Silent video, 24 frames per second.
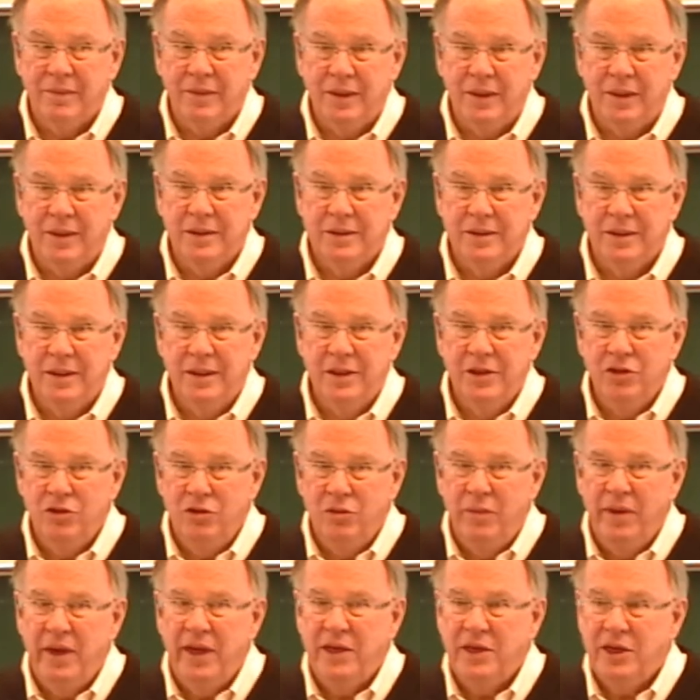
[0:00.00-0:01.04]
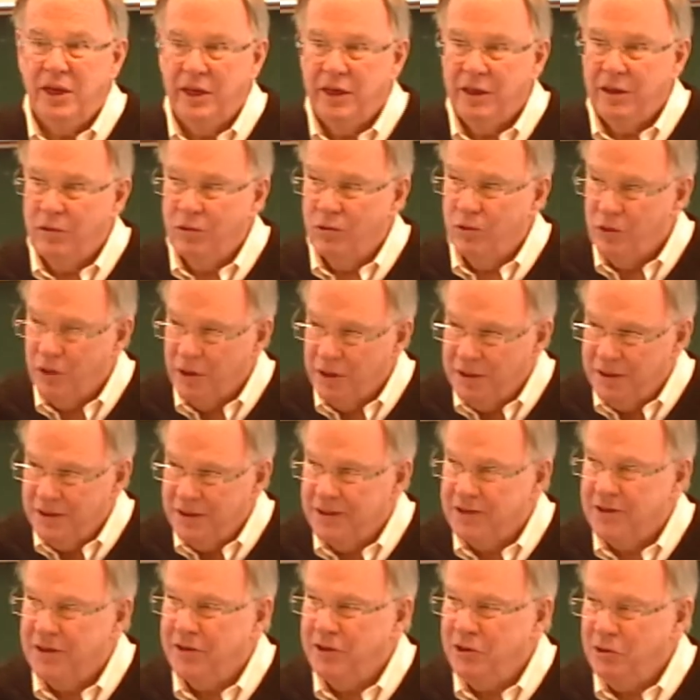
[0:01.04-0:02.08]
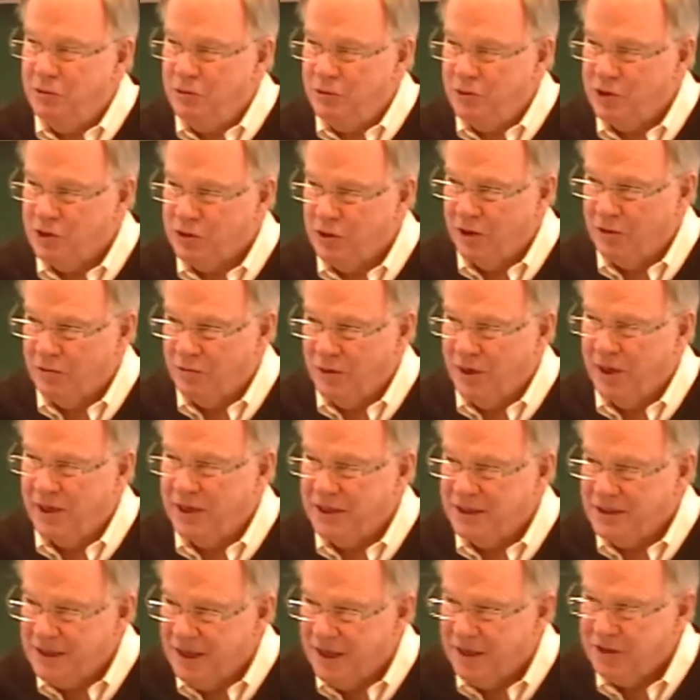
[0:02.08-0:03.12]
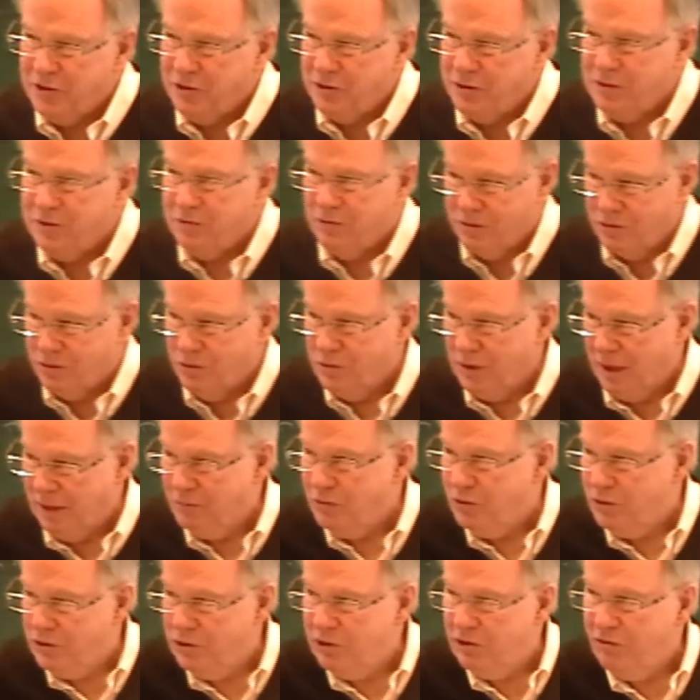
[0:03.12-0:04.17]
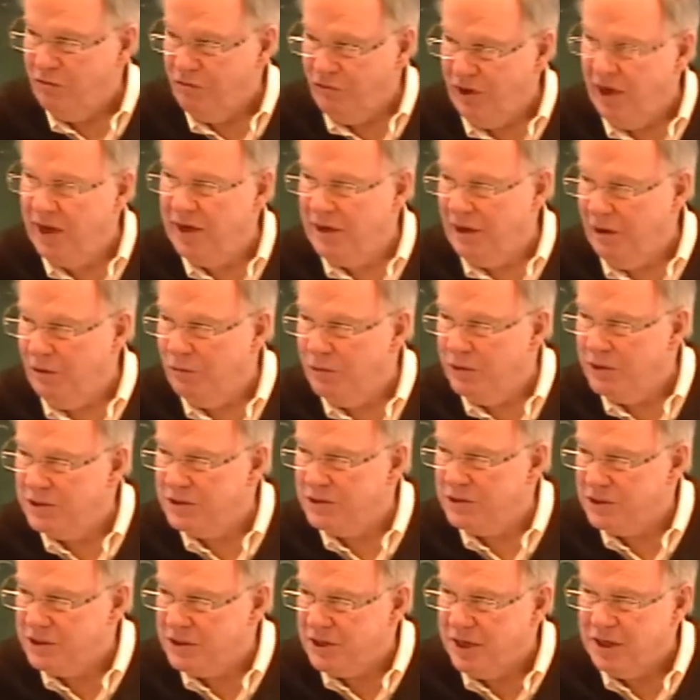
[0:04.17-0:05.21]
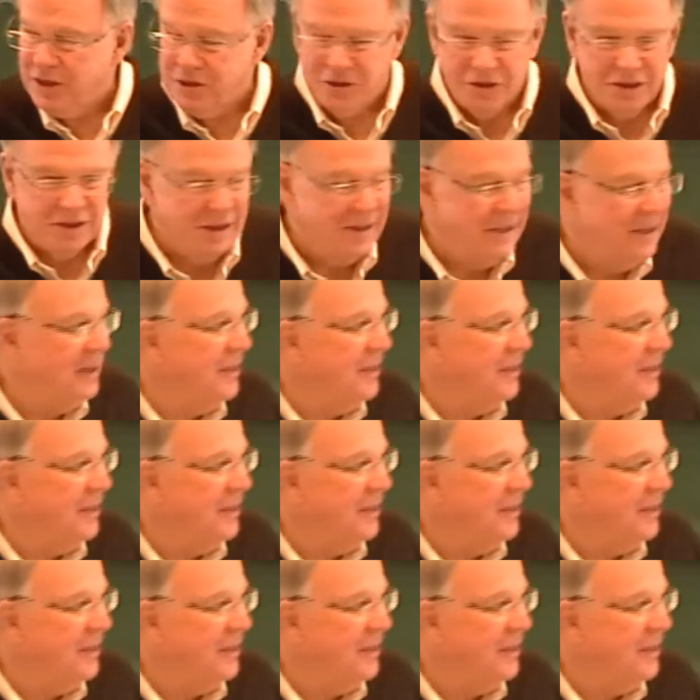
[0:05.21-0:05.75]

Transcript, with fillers: Yes. You may take coordinates and you start writing sections, which I'm going to define now. What is a section?